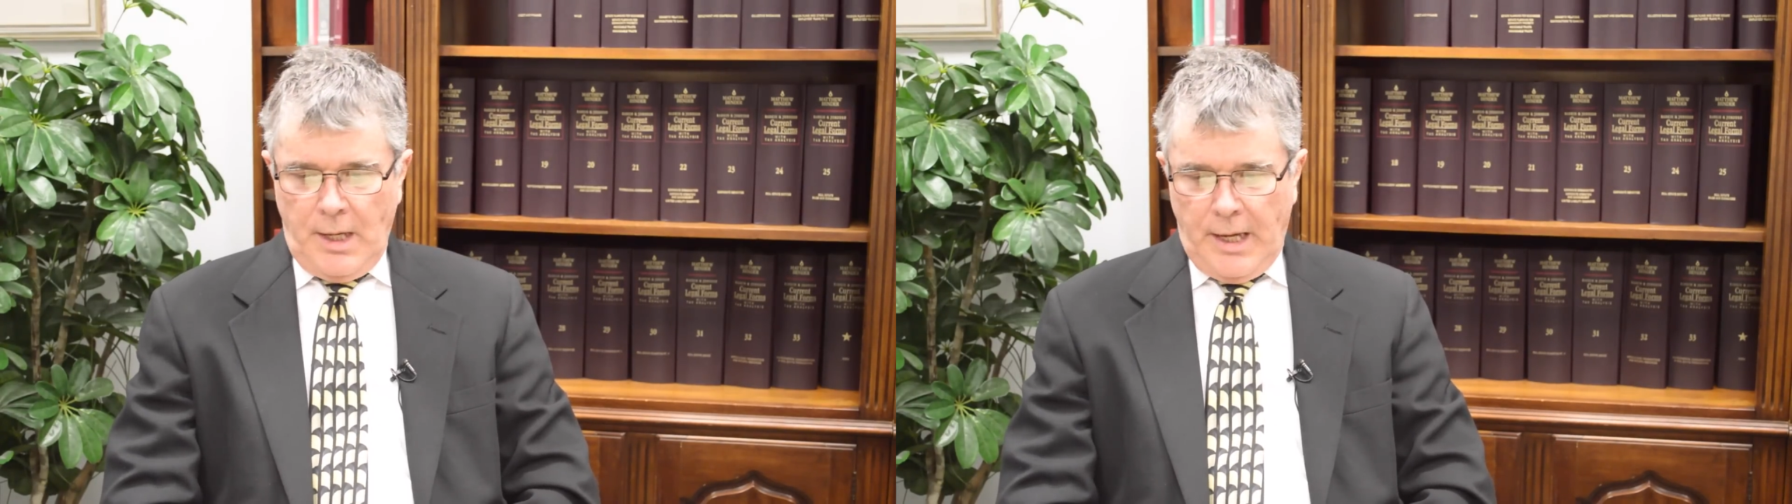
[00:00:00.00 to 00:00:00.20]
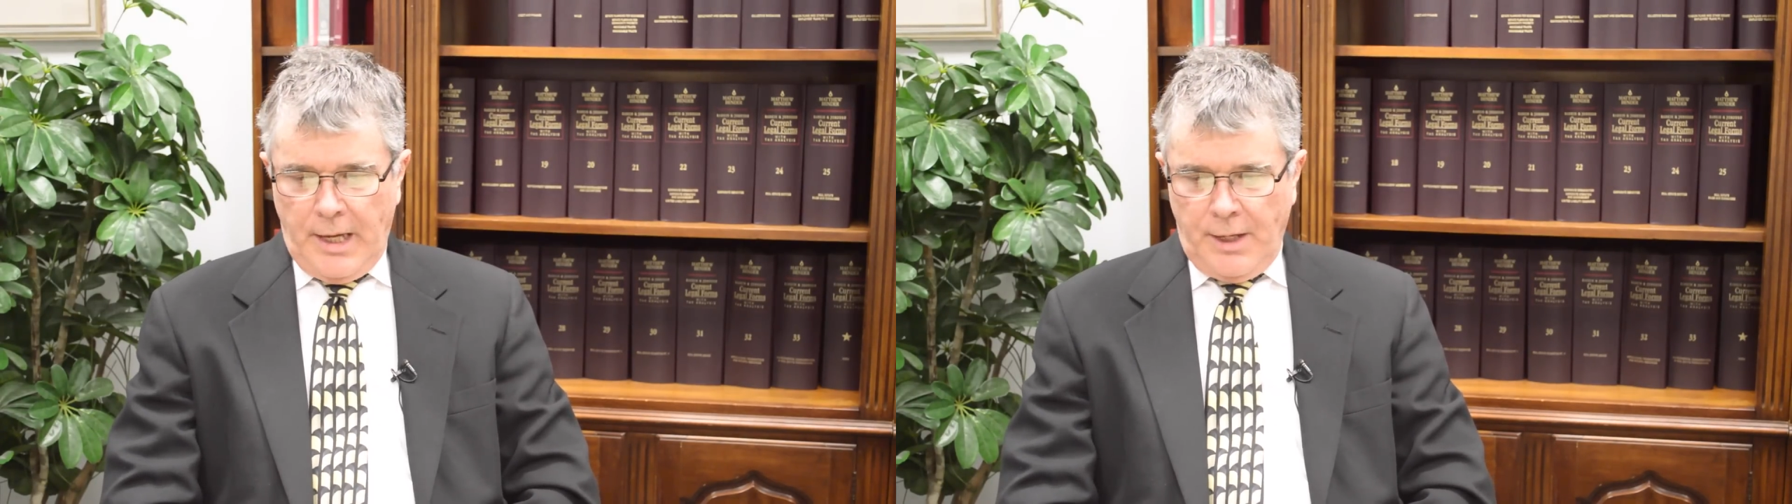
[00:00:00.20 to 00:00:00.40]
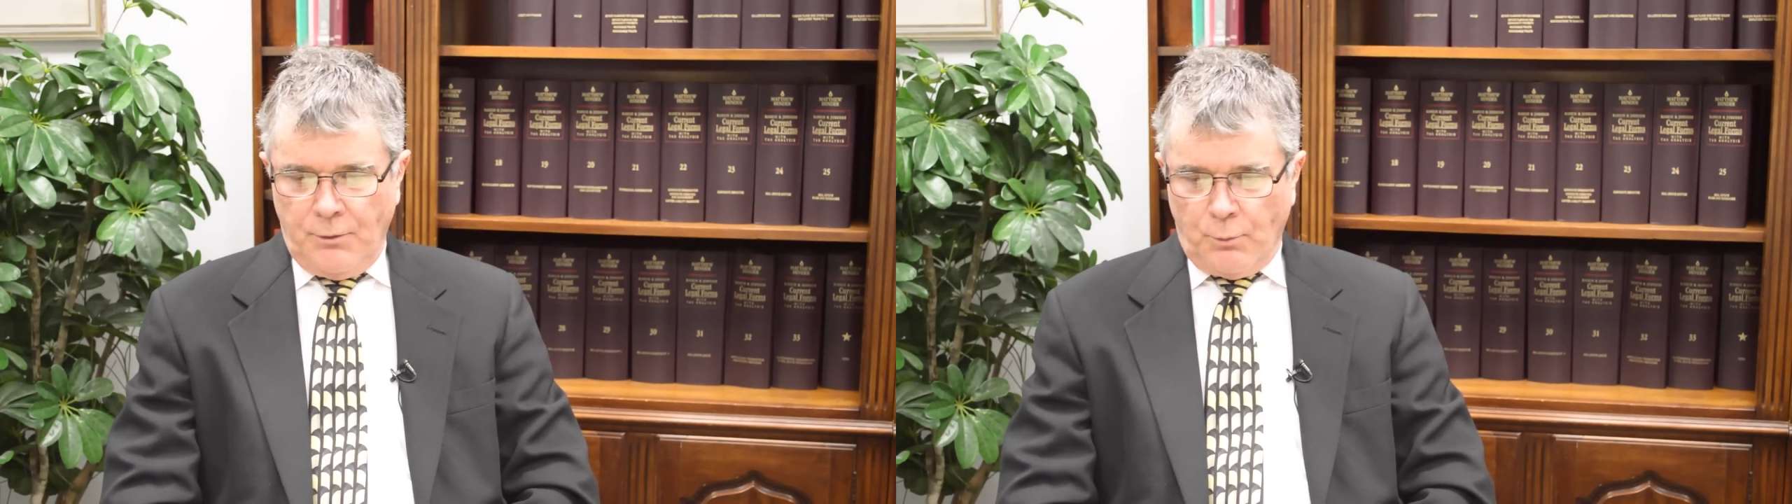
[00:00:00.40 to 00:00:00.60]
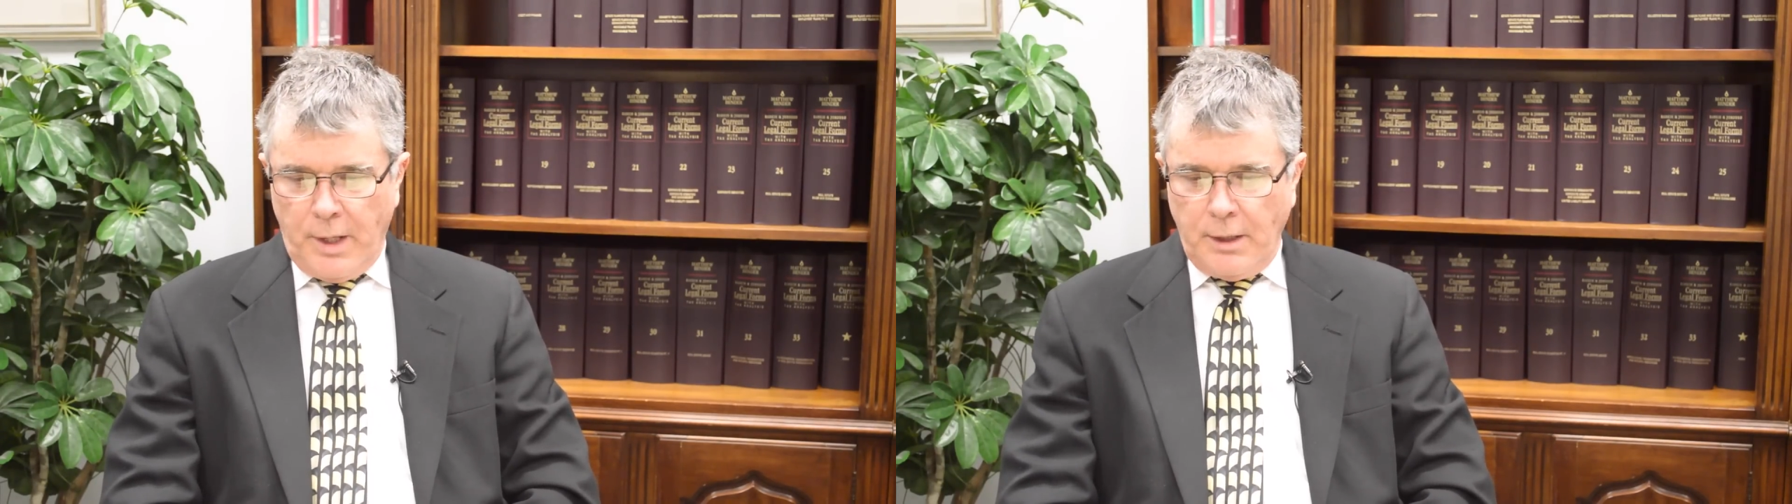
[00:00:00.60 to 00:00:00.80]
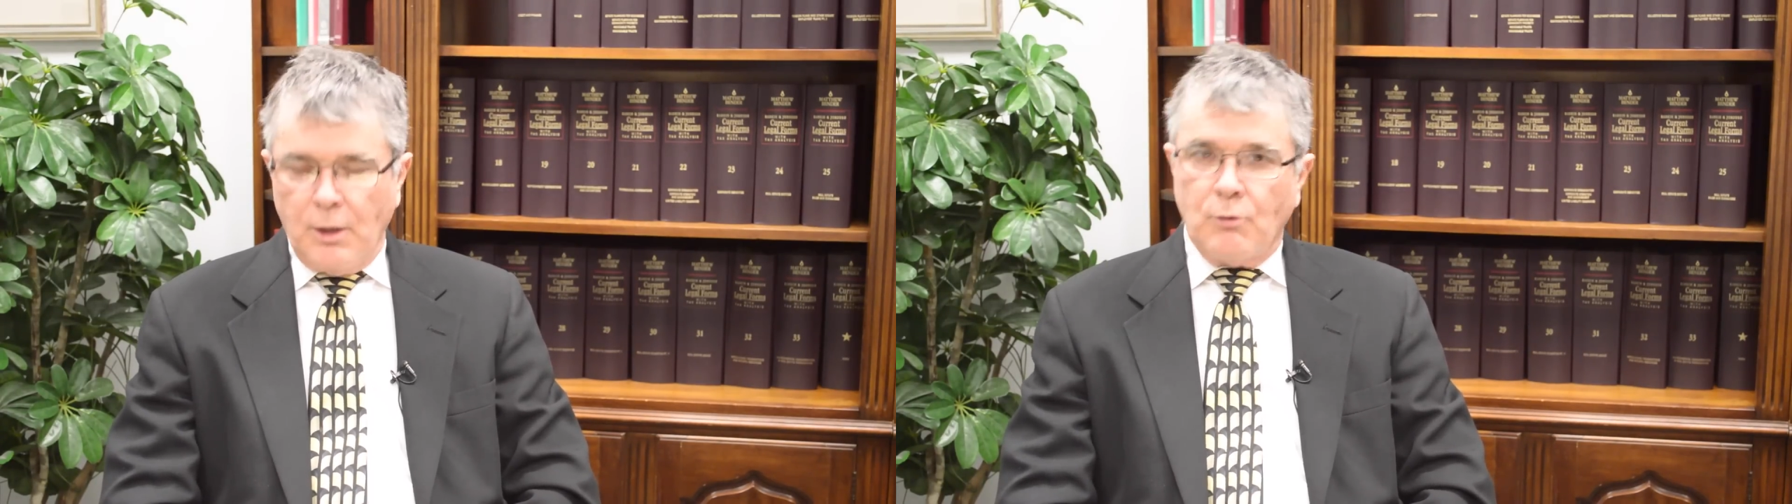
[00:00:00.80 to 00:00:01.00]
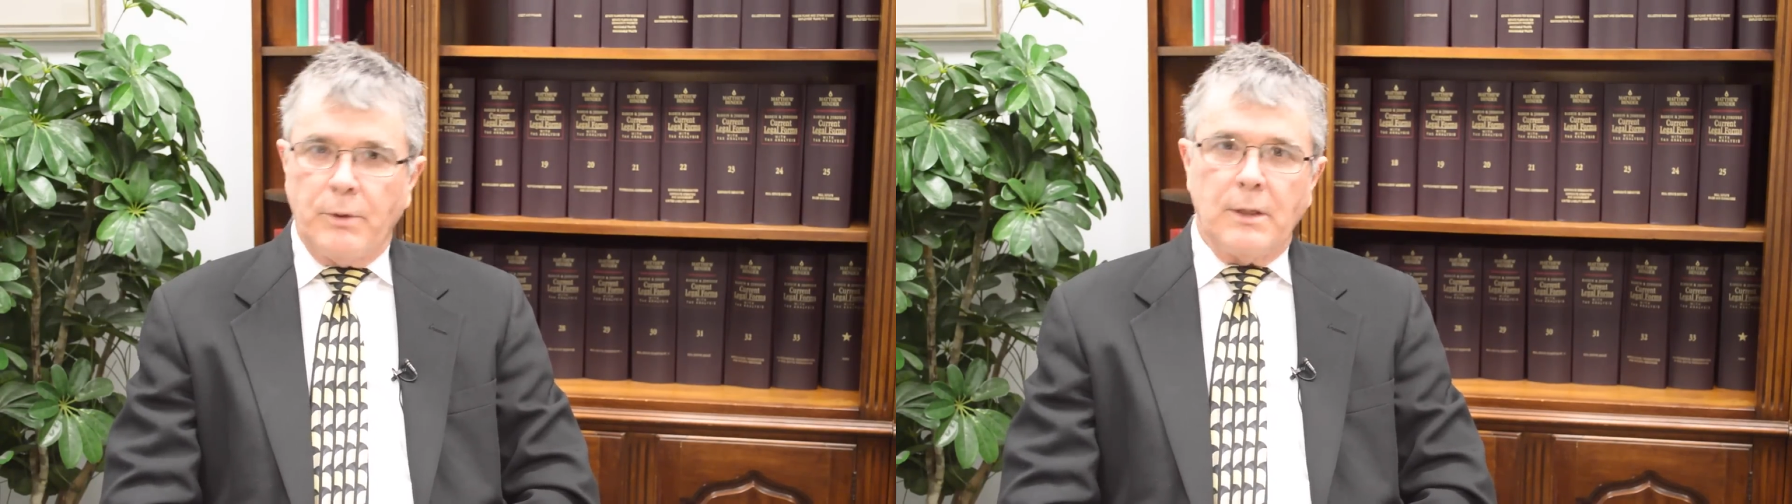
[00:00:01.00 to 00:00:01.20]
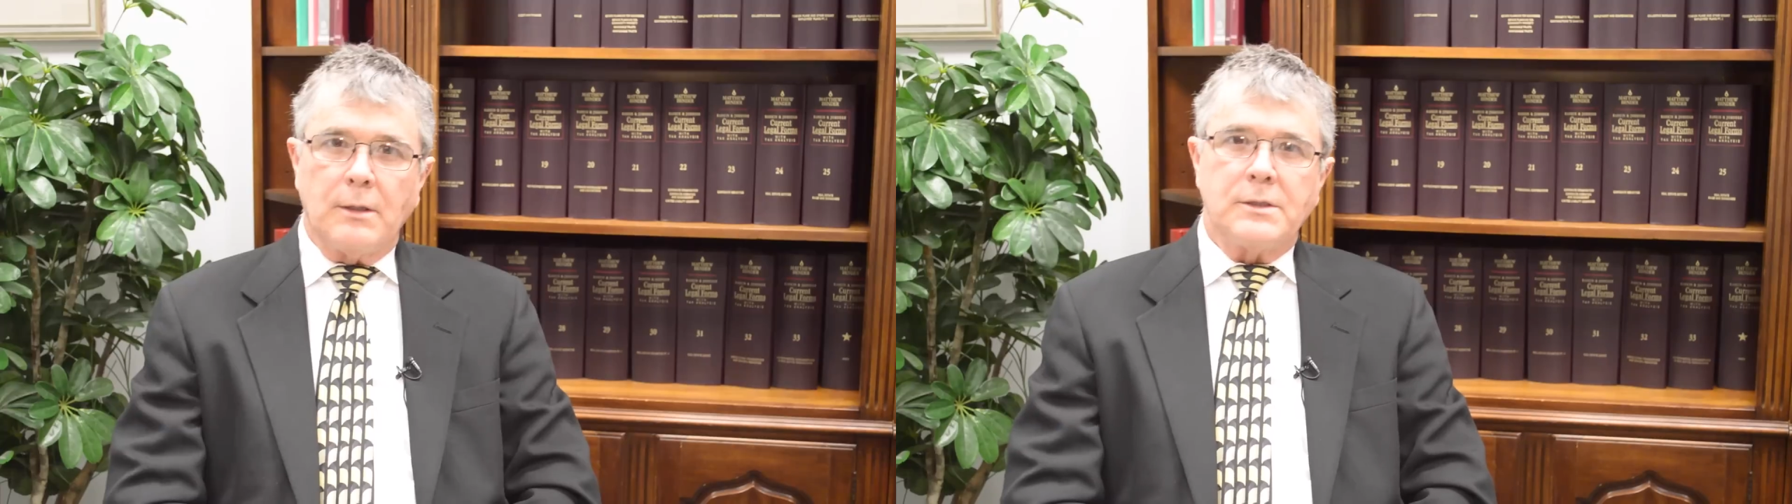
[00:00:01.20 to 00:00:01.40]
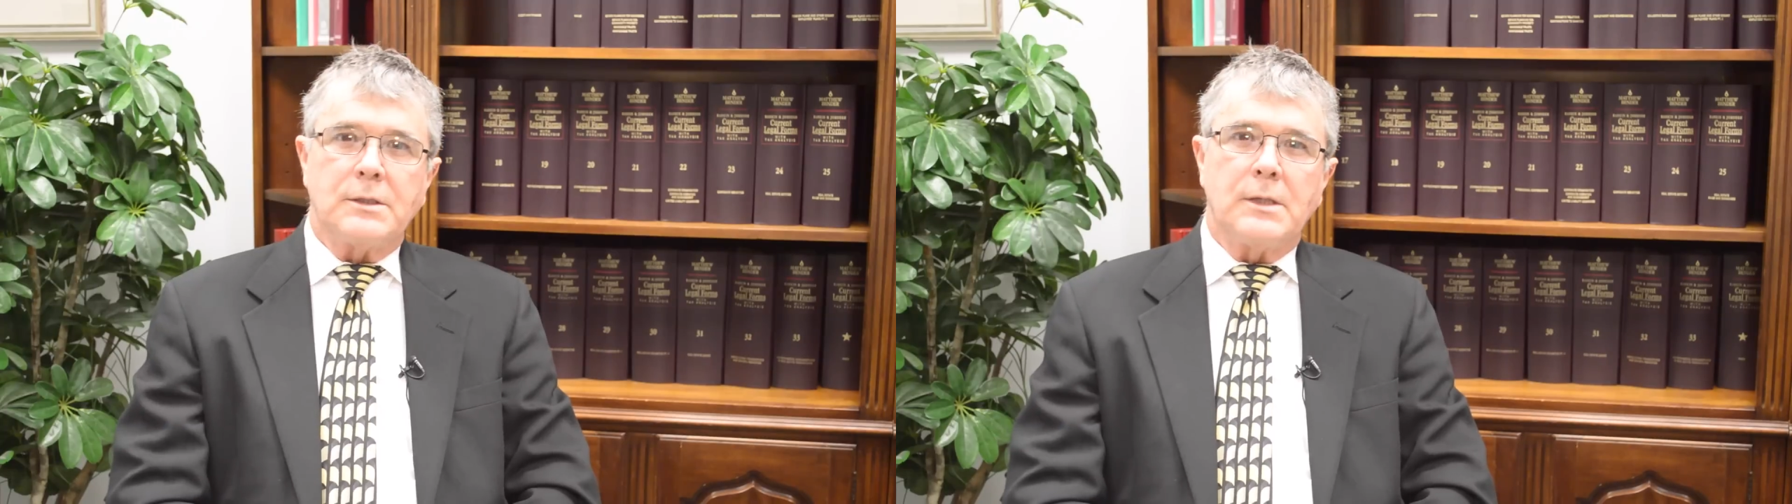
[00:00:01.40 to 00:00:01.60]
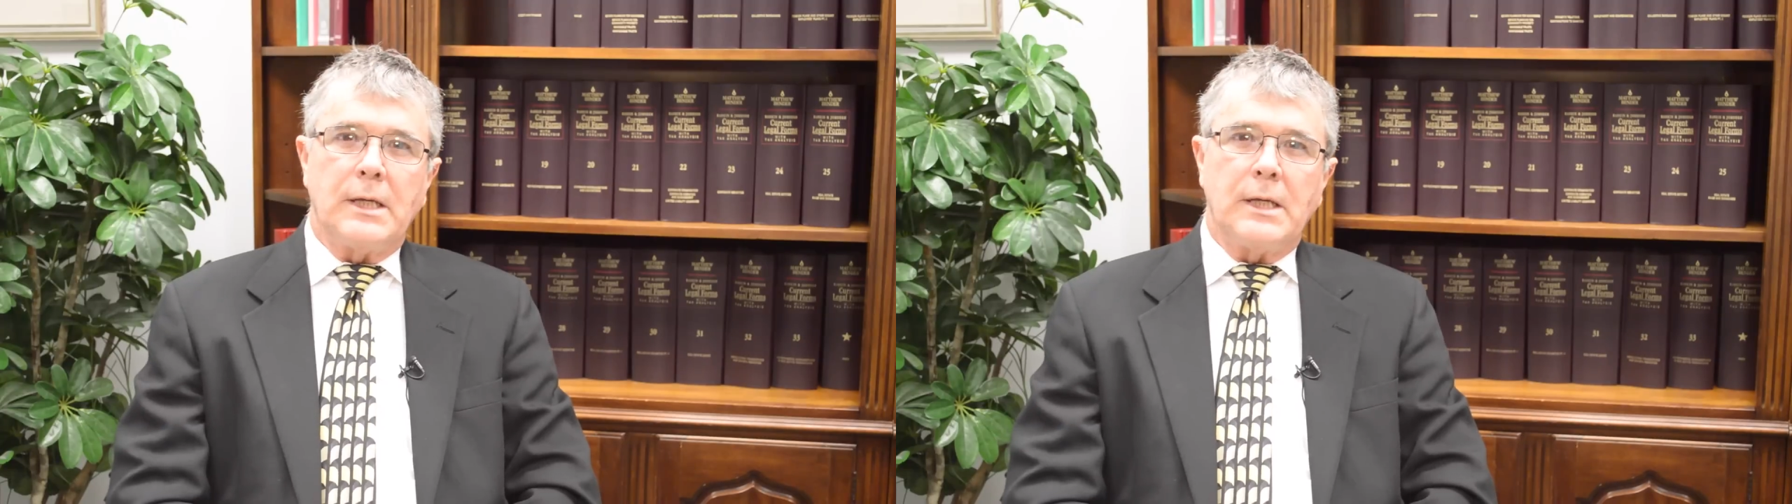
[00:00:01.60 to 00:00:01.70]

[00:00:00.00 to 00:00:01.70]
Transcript: and Radio Rentals